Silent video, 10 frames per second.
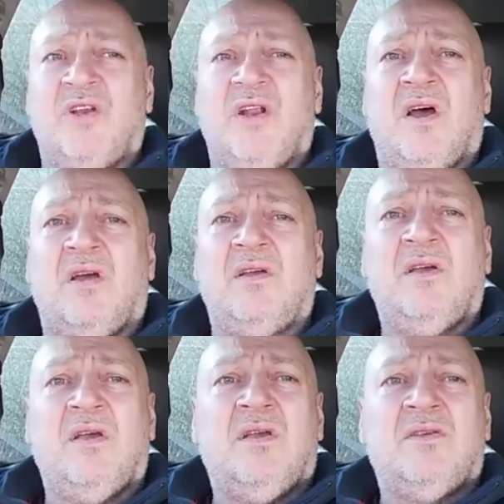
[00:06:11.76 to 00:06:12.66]
and that,
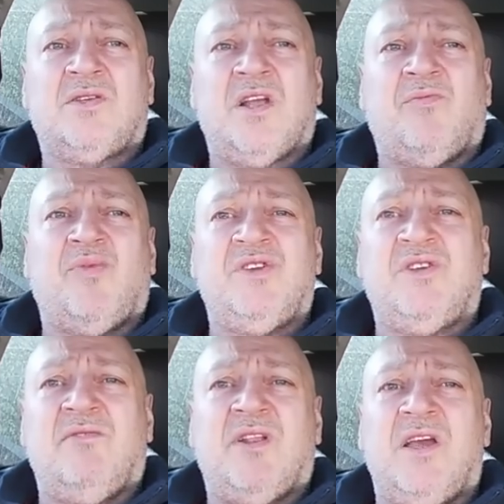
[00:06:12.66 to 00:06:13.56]
staff
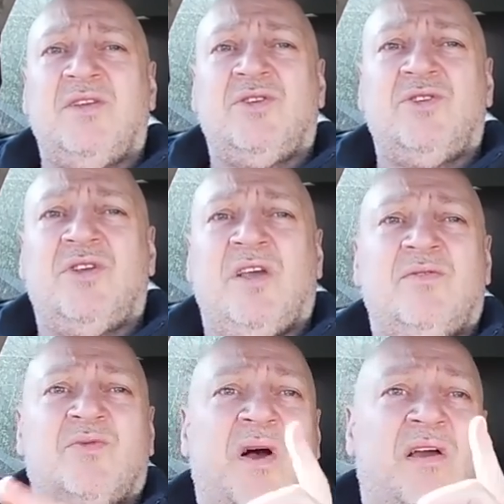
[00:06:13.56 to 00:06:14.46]
prisoner
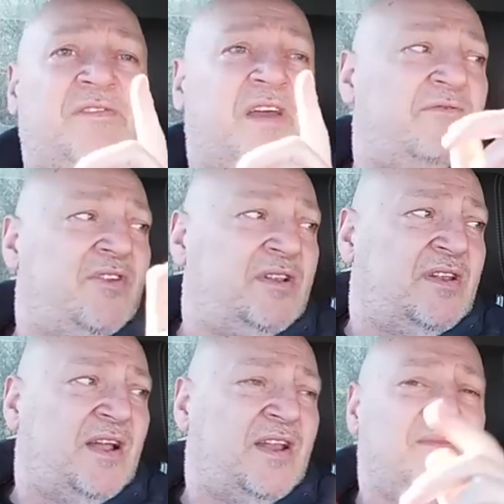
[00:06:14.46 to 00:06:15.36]
relationships, my favourite,
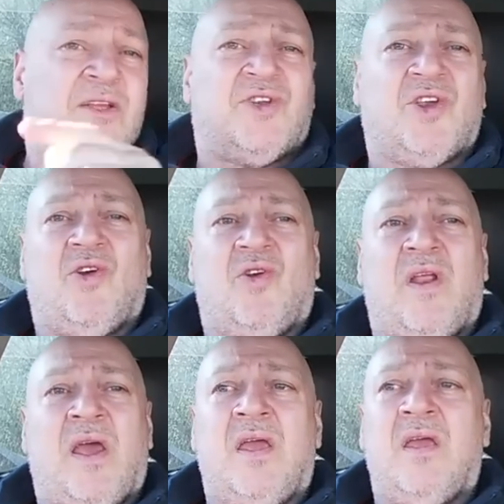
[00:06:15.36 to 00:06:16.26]
dynamic
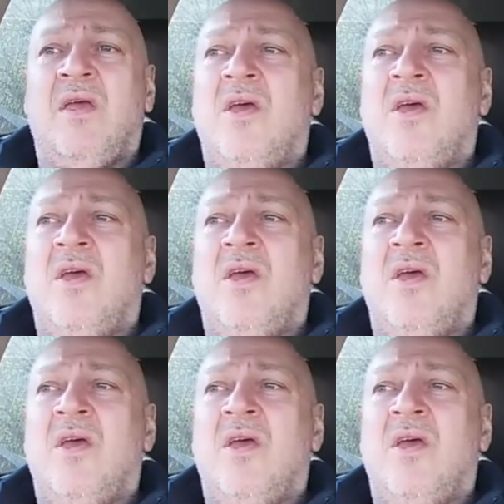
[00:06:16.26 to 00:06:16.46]
security. Yeah.